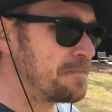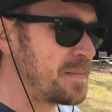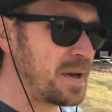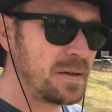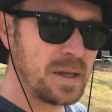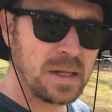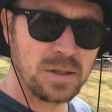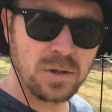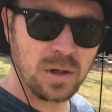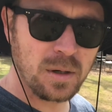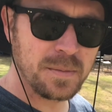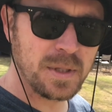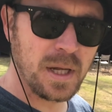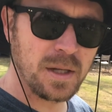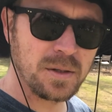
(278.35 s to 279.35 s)
and in that
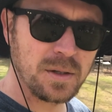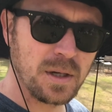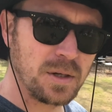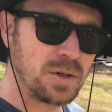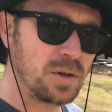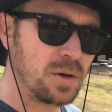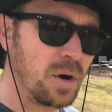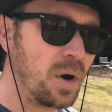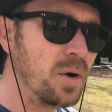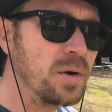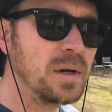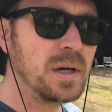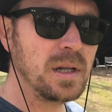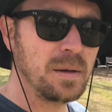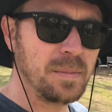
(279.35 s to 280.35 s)
circumstance it should
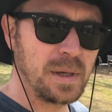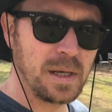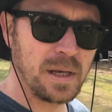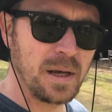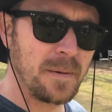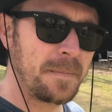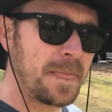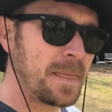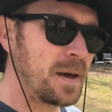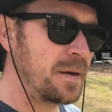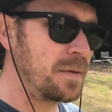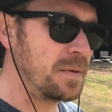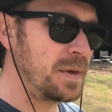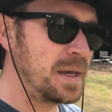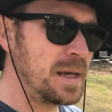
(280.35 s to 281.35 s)
only be
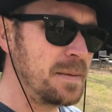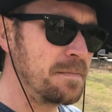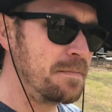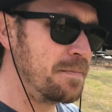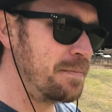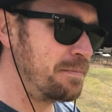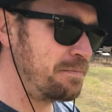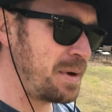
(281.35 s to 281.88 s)
the